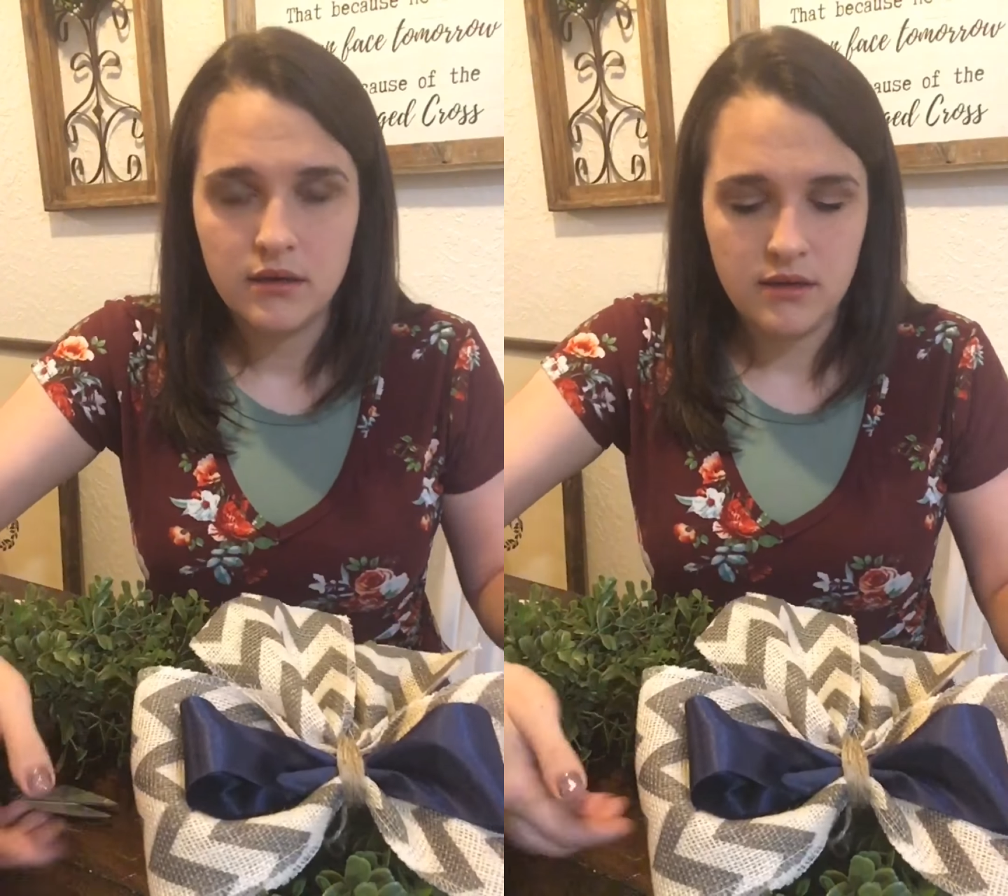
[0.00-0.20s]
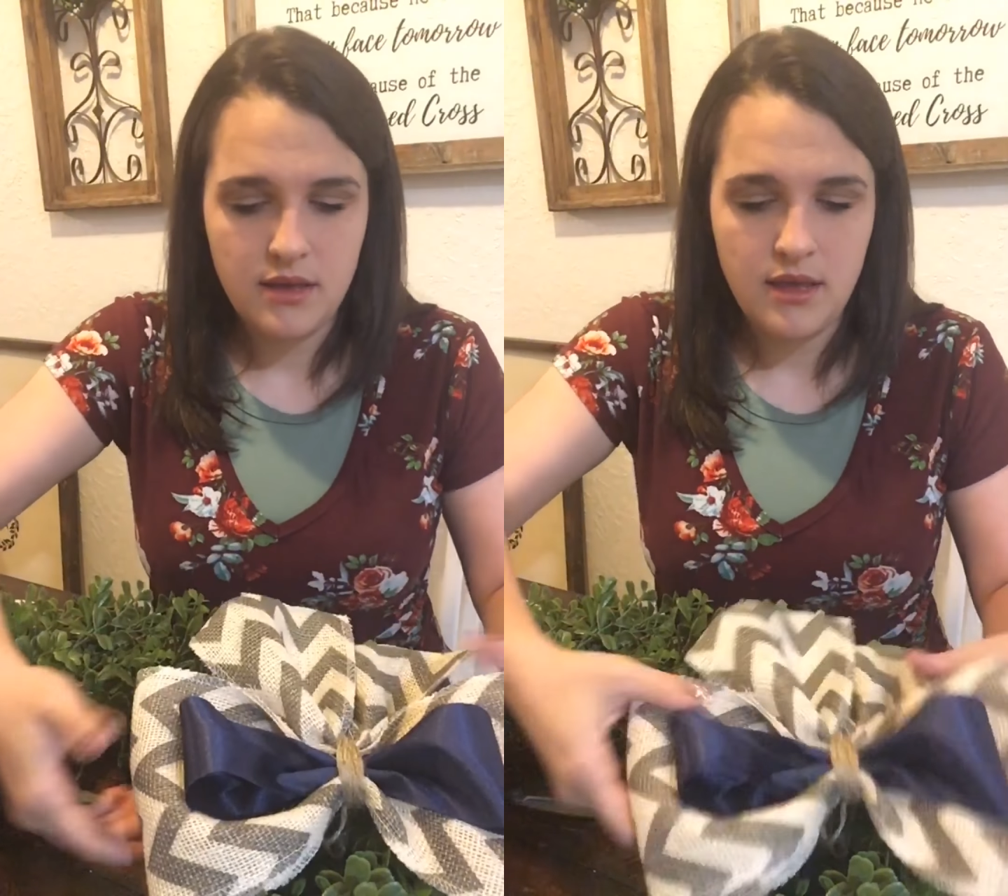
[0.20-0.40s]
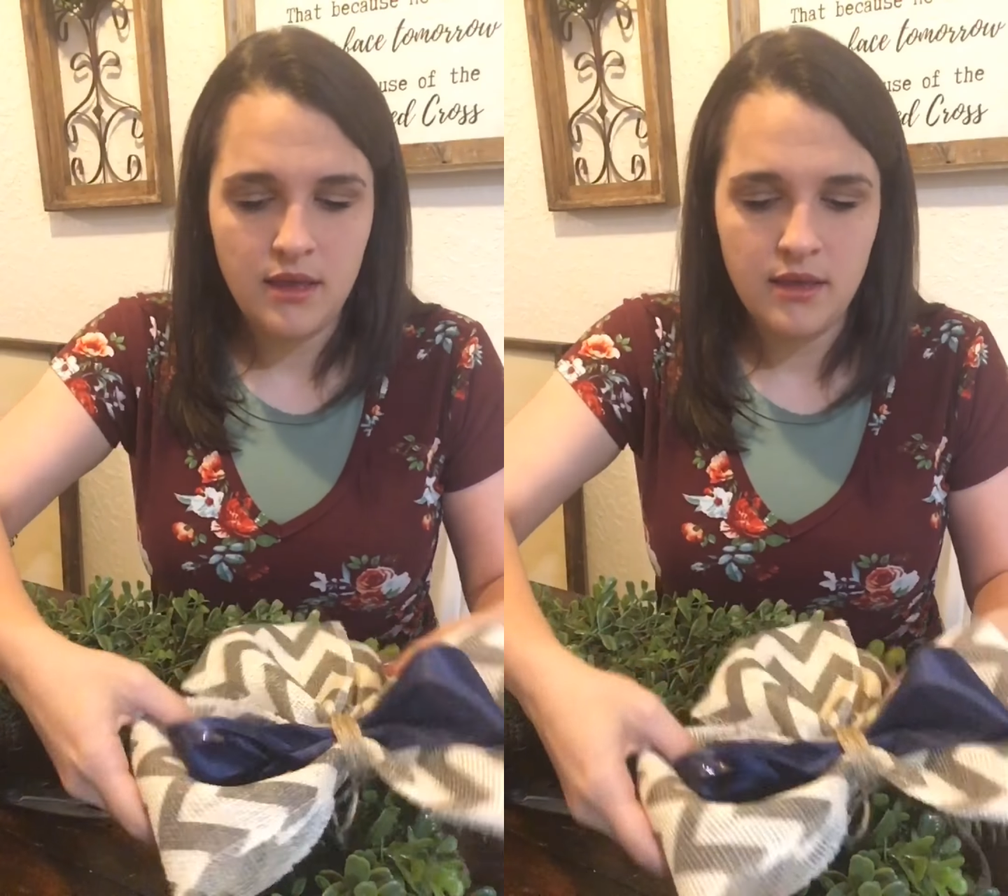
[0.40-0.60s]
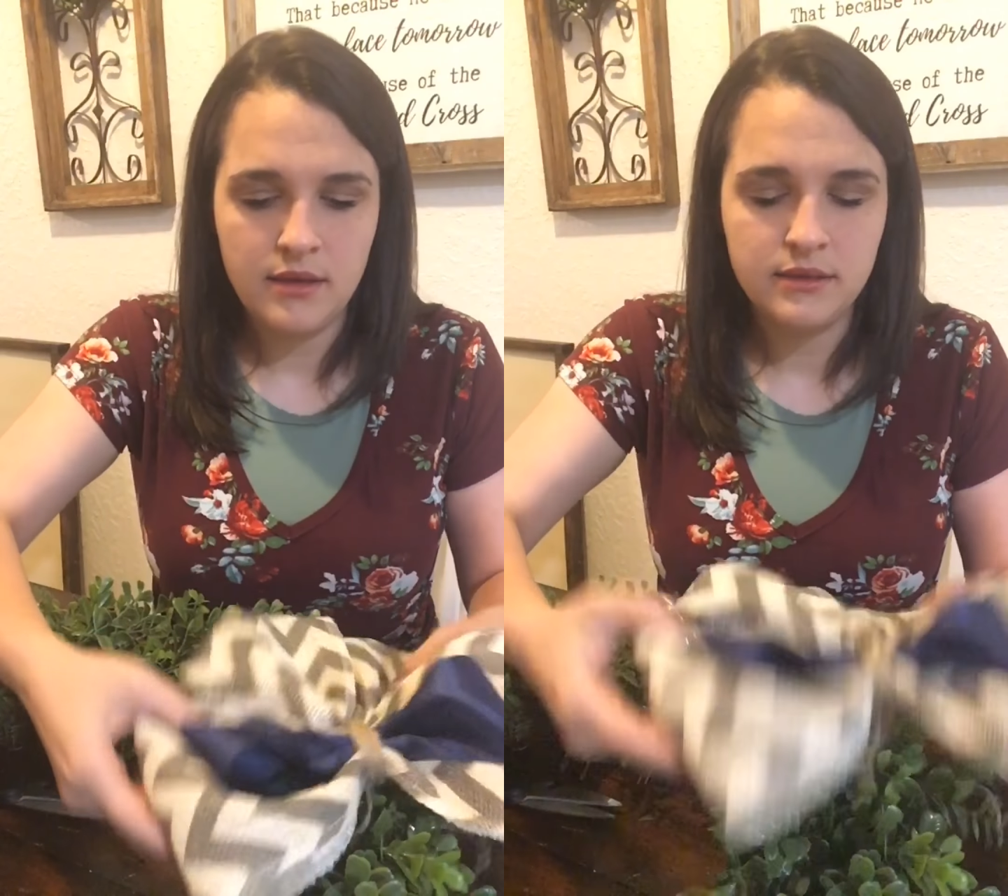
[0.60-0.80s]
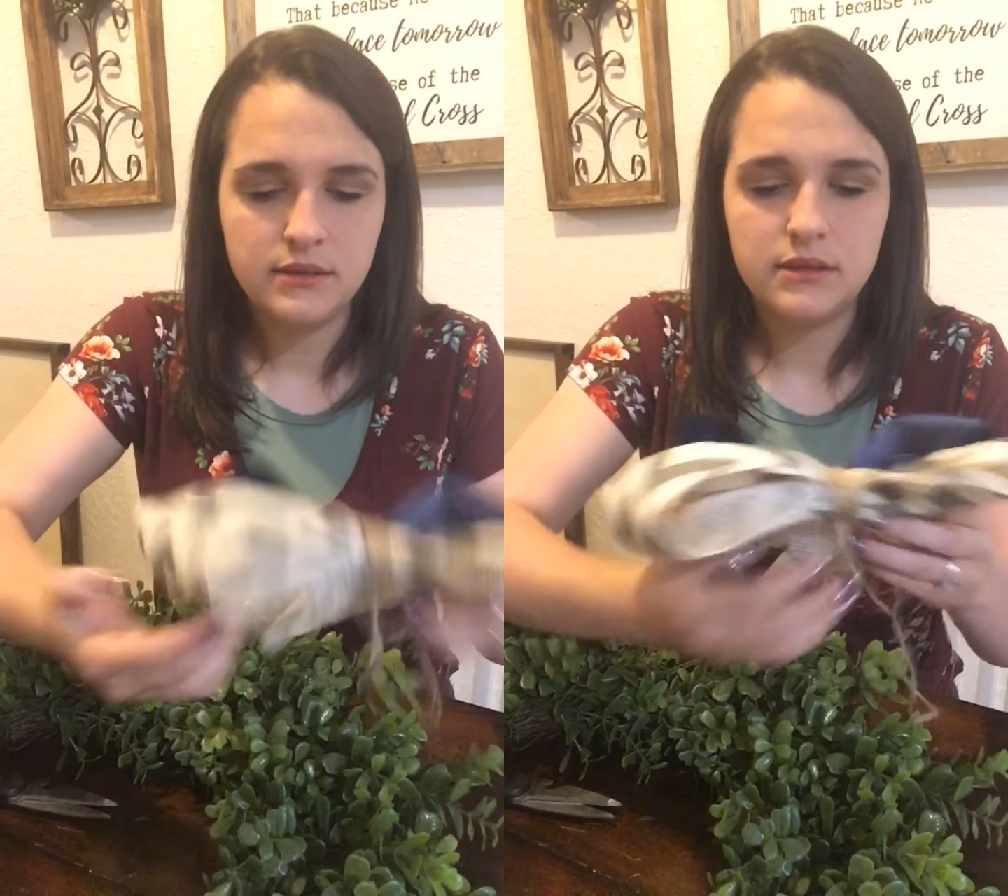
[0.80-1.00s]

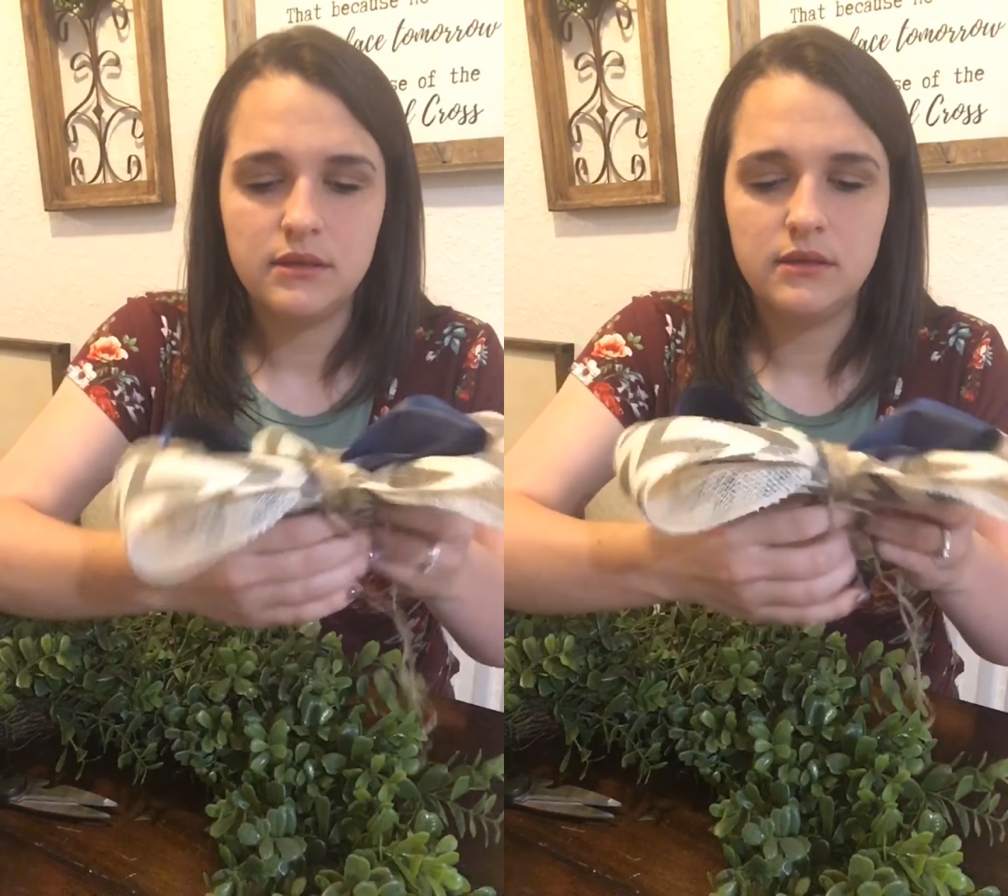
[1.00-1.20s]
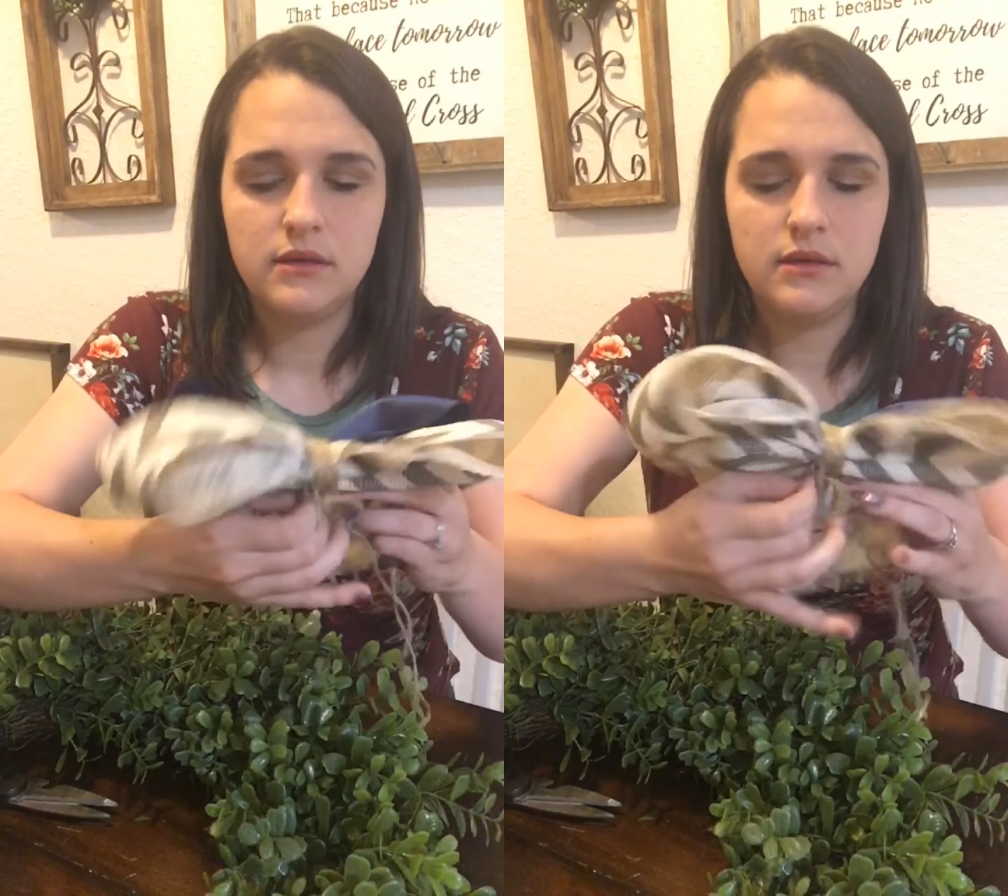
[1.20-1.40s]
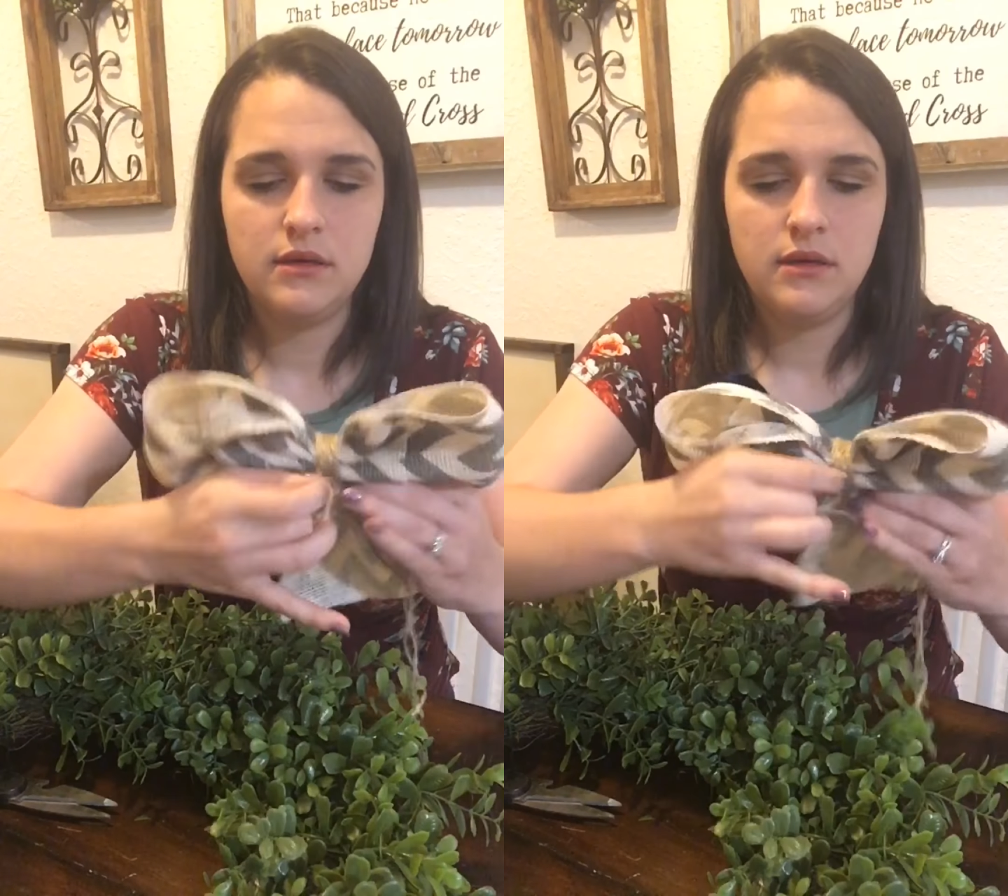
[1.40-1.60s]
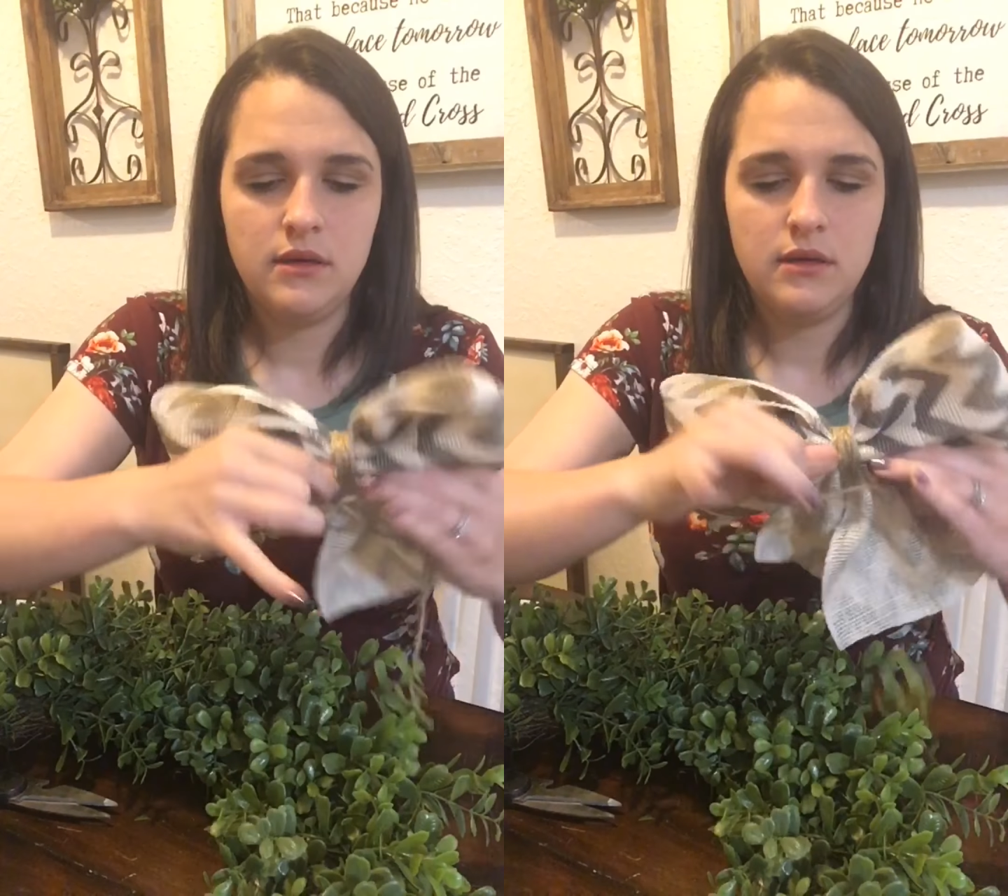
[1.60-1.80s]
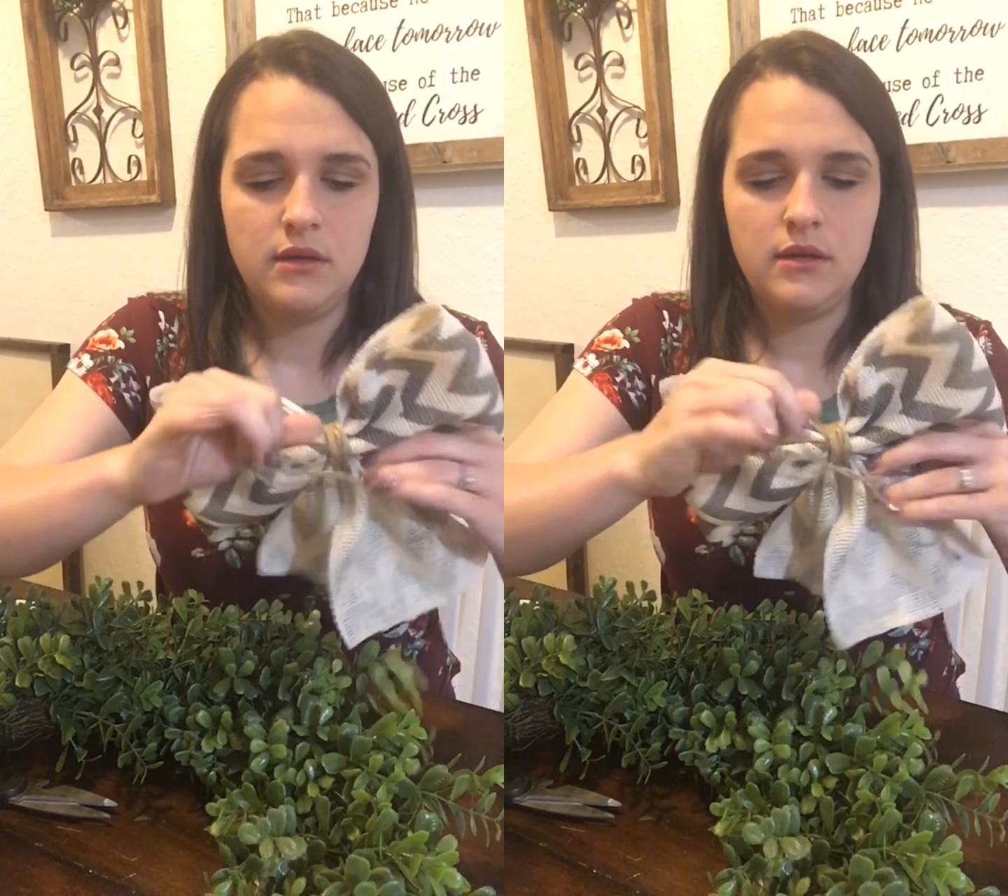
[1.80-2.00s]
and
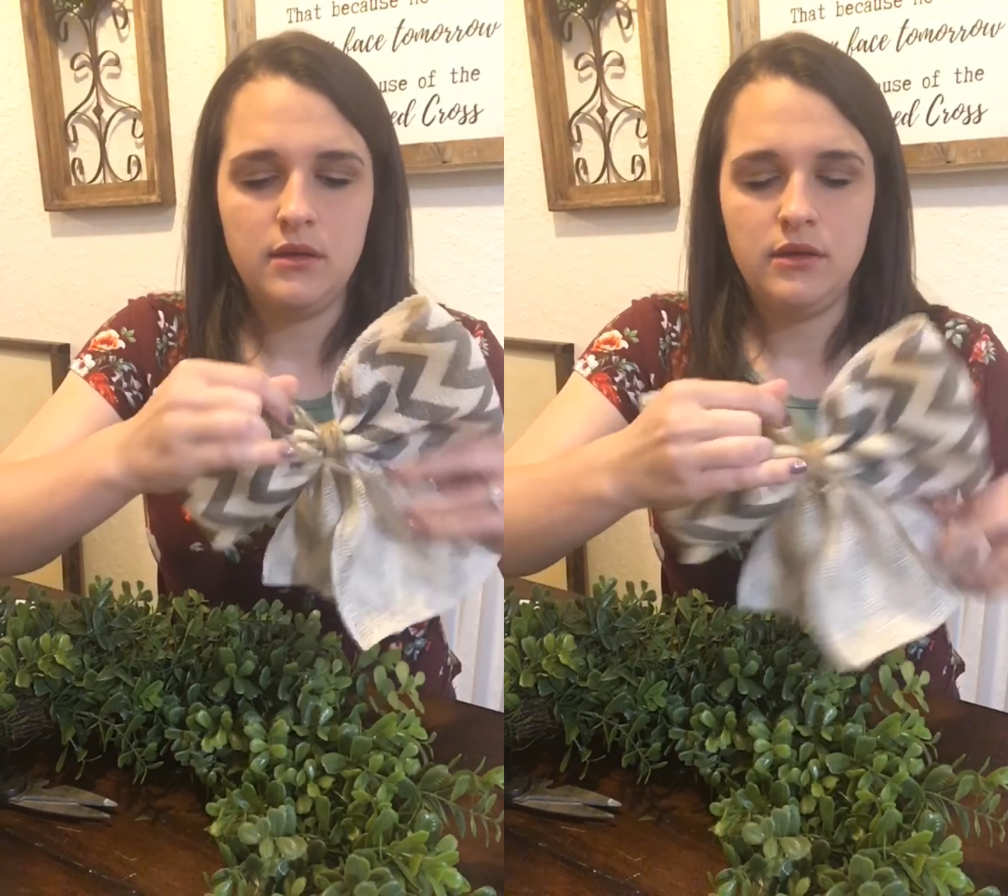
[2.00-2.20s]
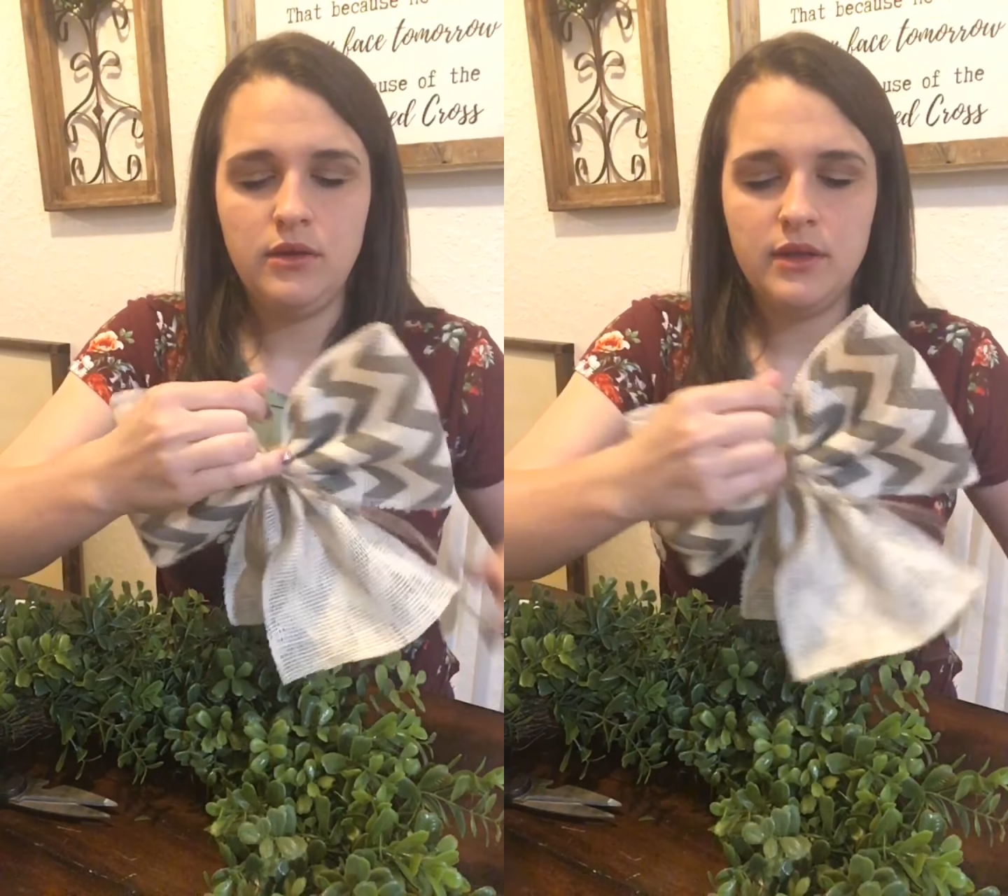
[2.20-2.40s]
you